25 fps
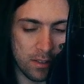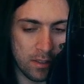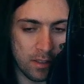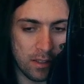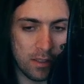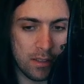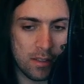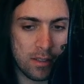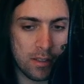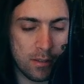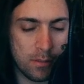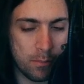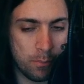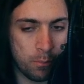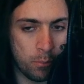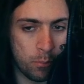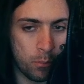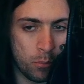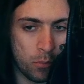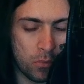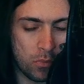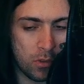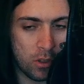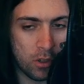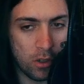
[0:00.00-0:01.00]
It's
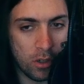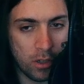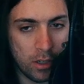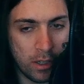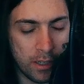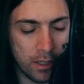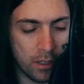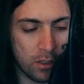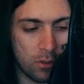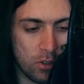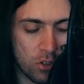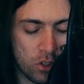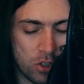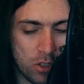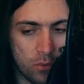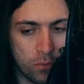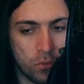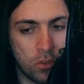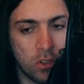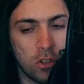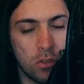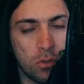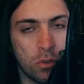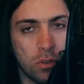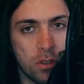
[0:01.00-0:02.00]
more like you're
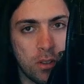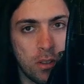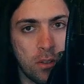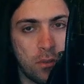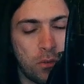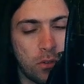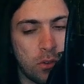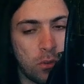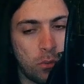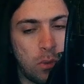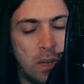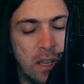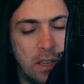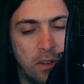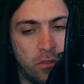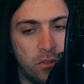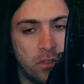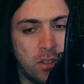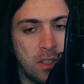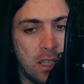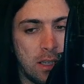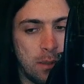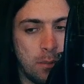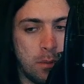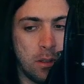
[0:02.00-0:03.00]
shifting to a different
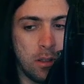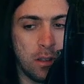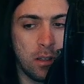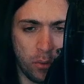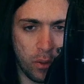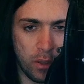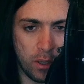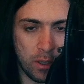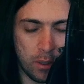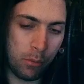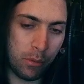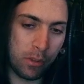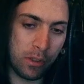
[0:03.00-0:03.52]
wavetable thing.